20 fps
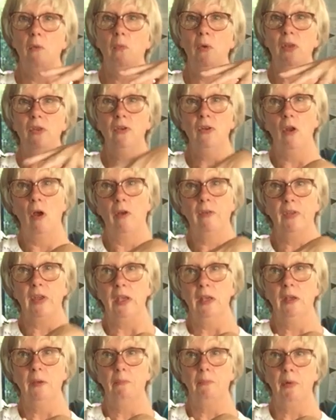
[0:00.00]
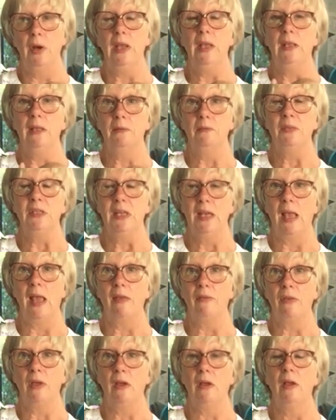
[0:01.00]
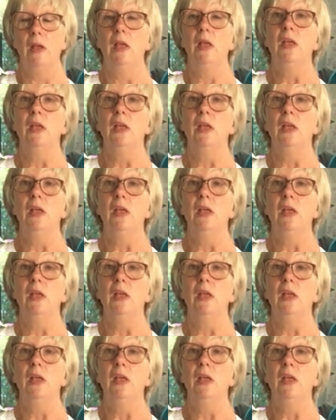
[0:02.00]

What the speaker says: with nothing bringing them together.